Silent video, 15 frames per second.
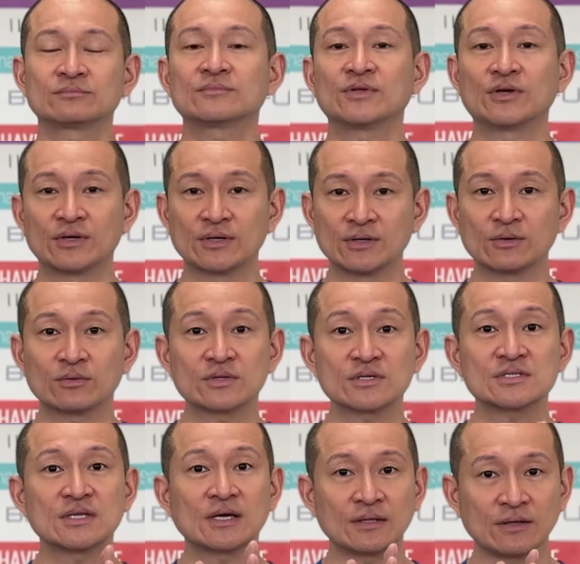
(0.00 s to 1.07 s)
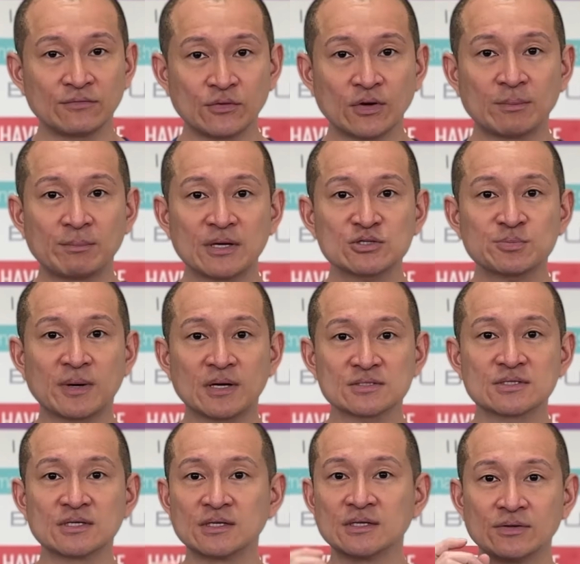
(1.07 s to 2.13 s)
You're going to notice that if you have Bell's
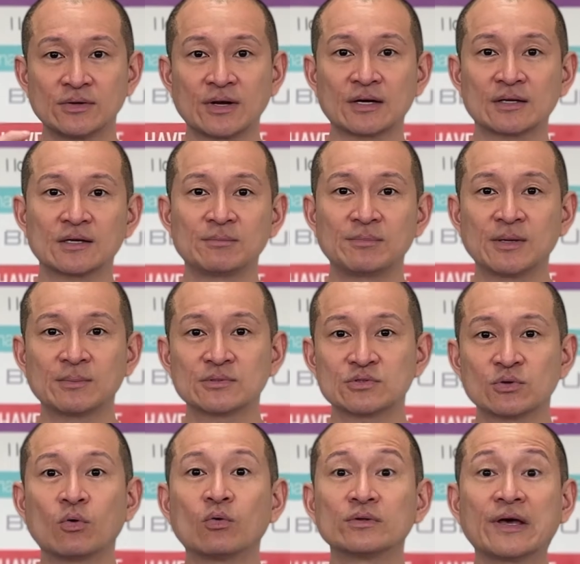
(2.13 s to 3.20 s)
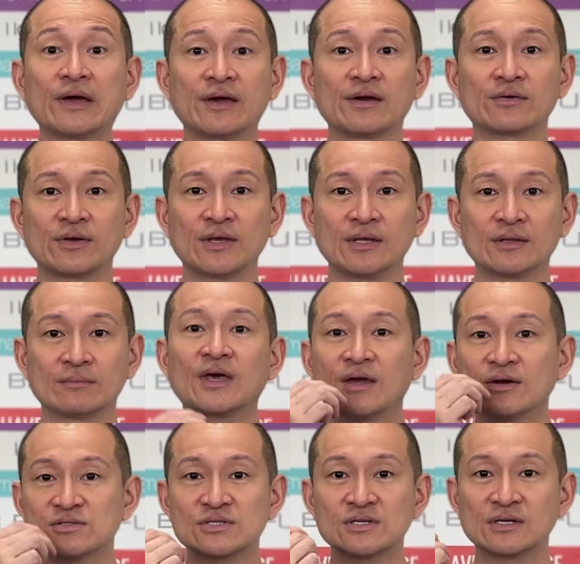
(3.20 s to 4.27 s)
palsy, you're not going to be able to hold the air in.
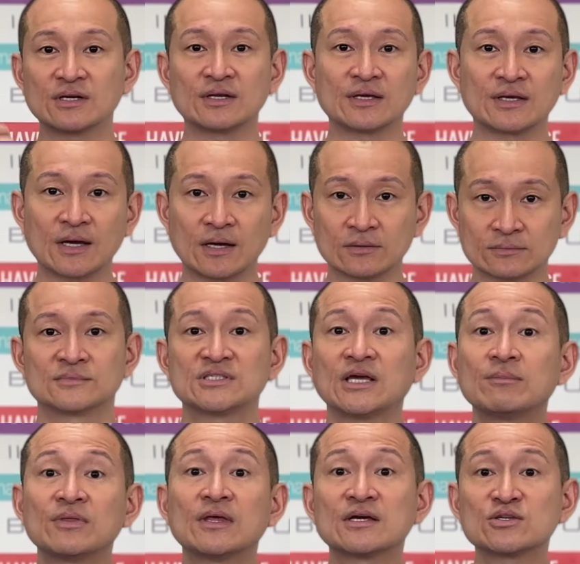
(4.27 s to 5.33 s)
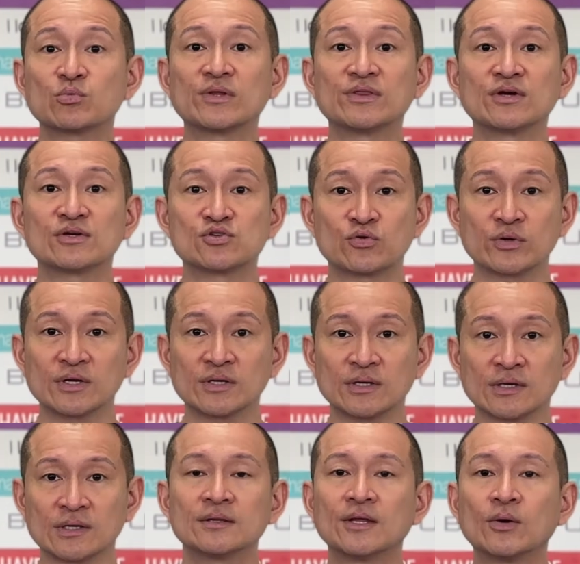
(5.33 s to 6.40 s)
Air is going to leak out. Same thing as when they're
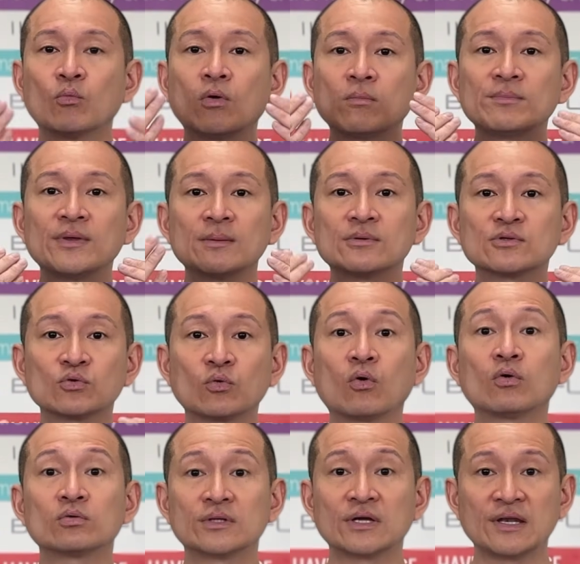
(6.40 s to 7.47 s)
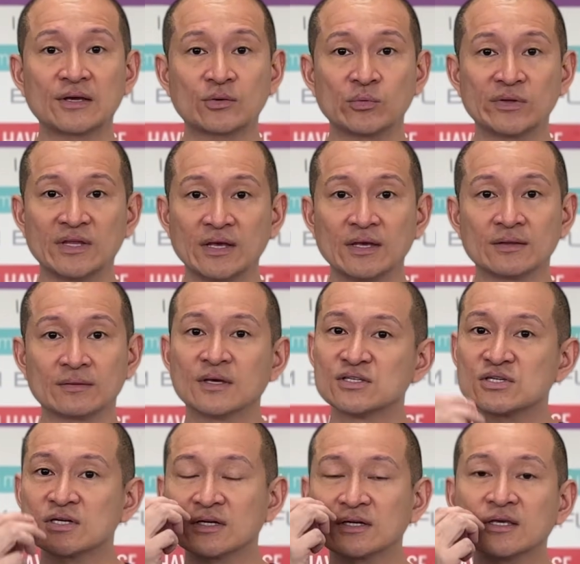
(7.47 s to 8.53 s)
drinking. They won't be able to hold the liquid in. It's
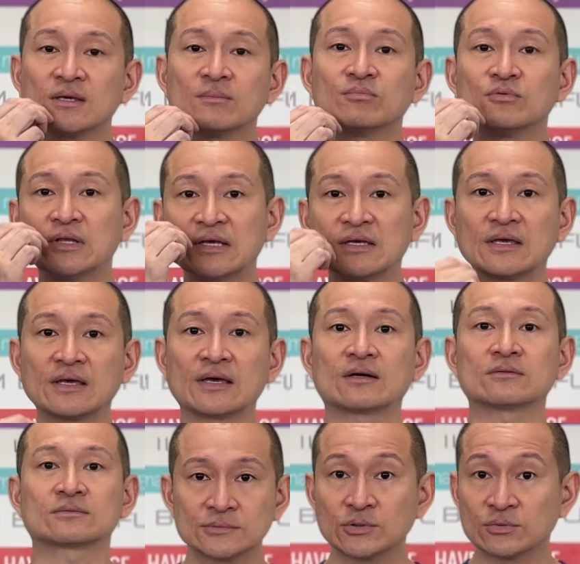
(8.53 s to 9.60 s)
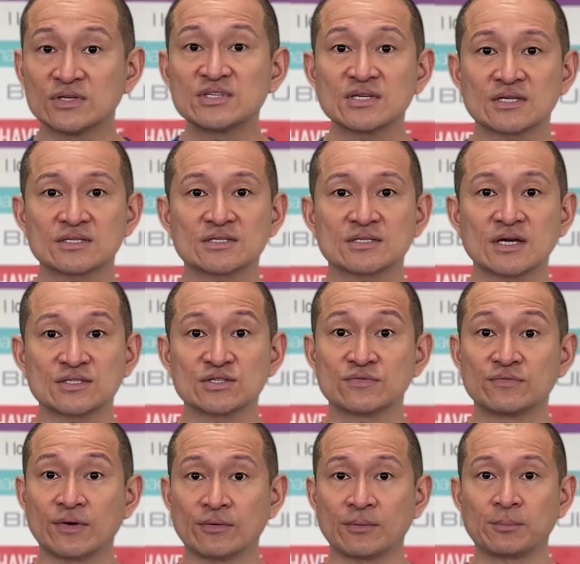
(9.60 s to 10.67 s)
going to keep leaking out. So this exercise is
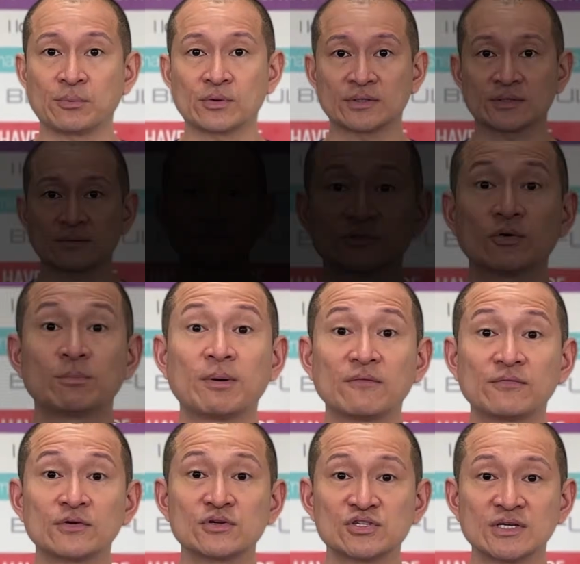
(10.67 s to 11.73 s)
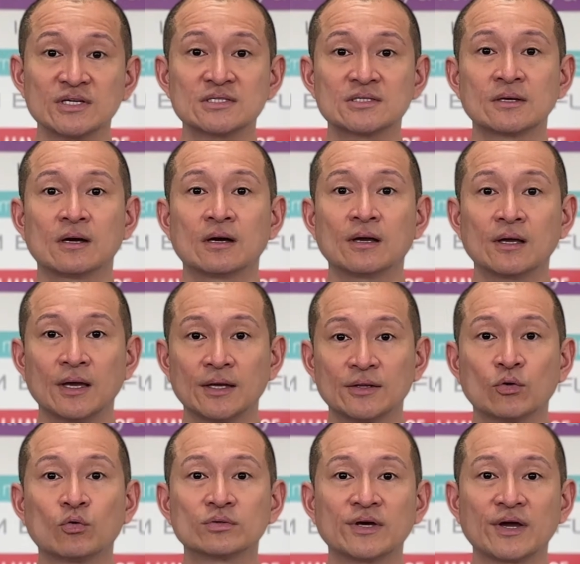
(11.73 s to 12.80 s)
very important. So puff your cheeks and
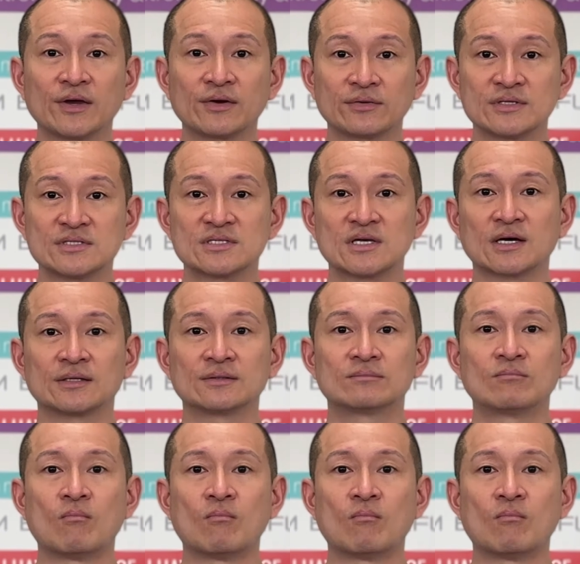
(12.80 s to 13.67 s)
hold the air inside.